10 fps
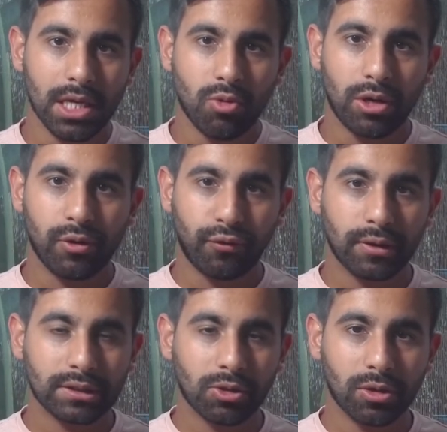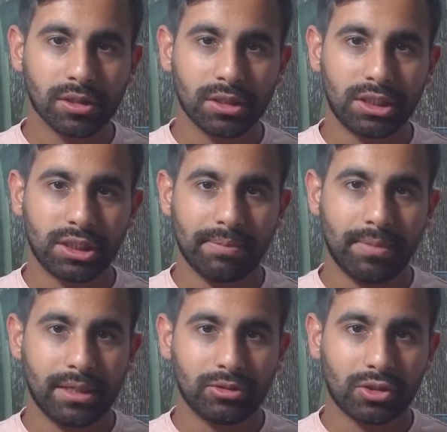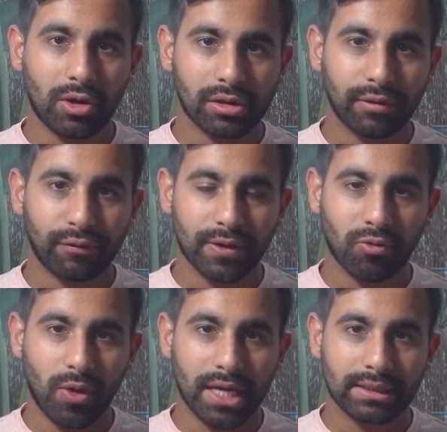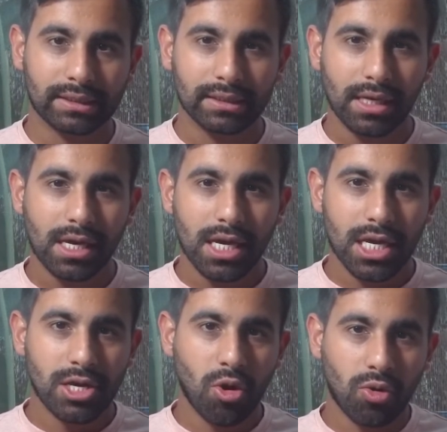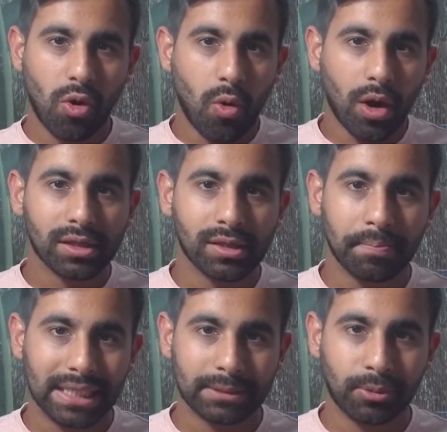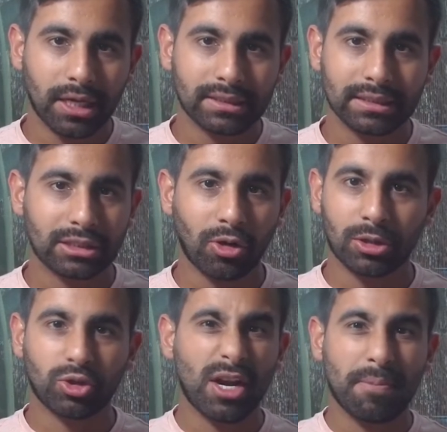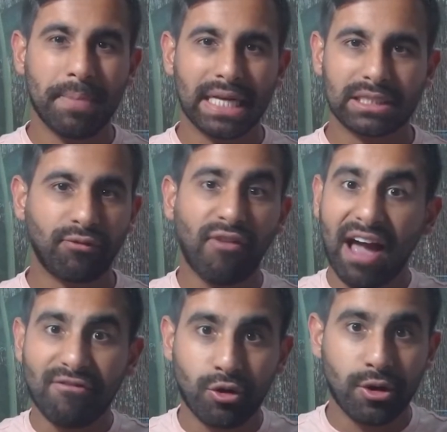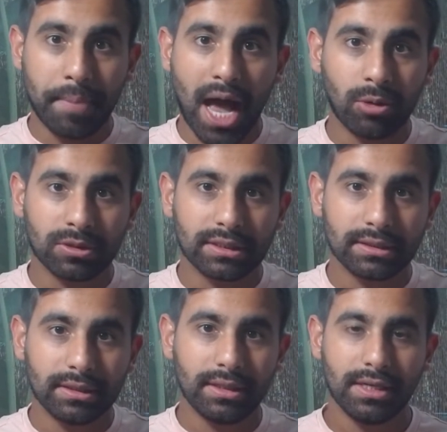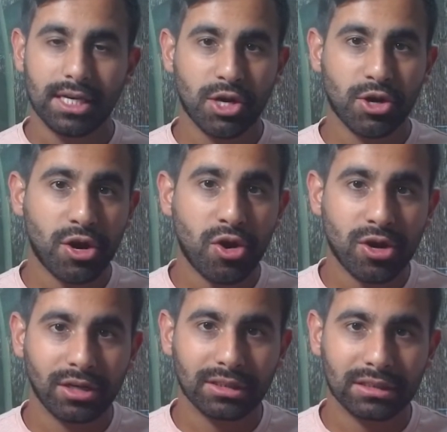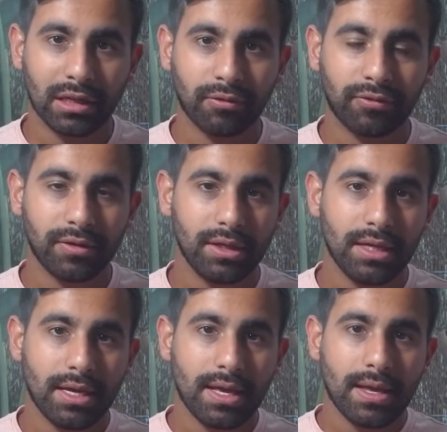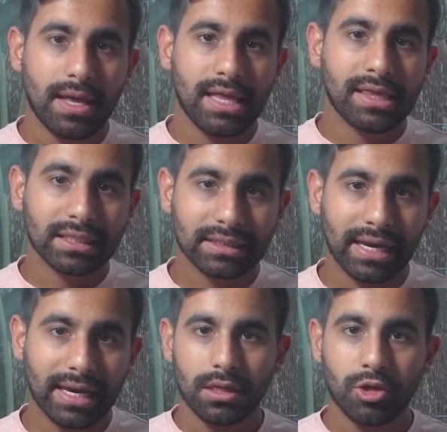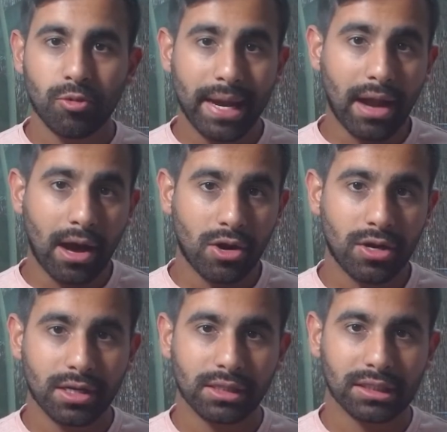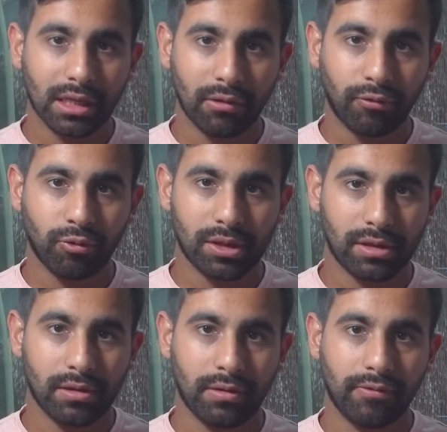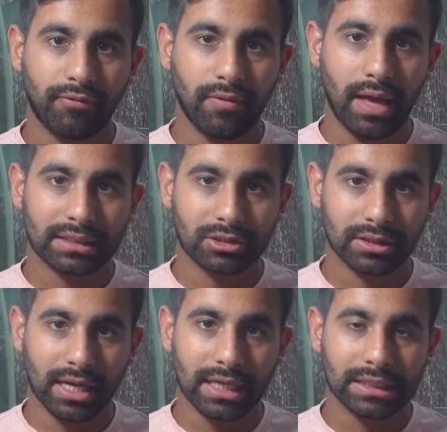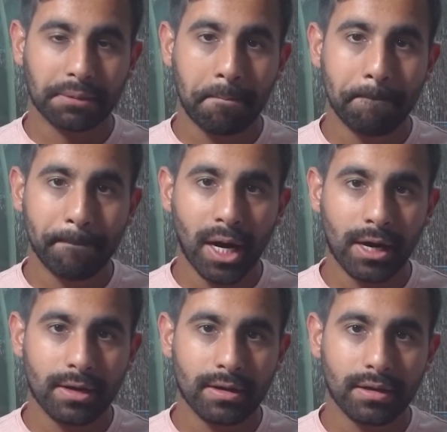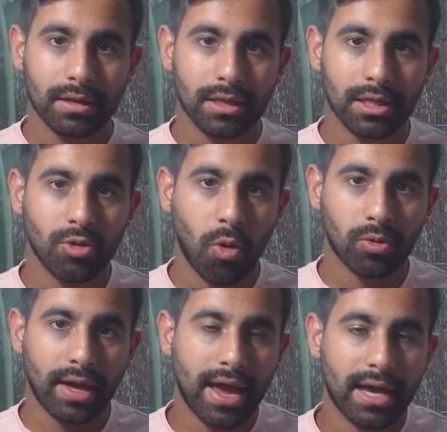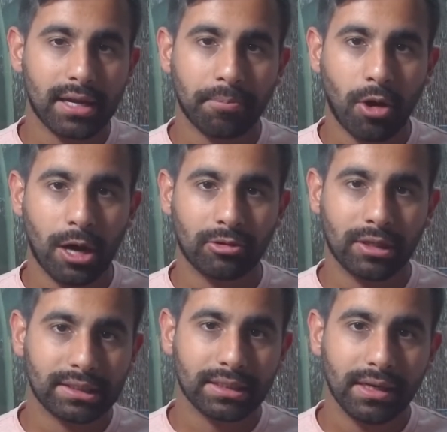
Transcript: When you first go to the gym and you start lifting weights, you don't go on the bench press and start trying to bench 500 pounds. You're gonna hurt yourself. In this case, you may not hurt yourself with the exercise, but you won't get any progress.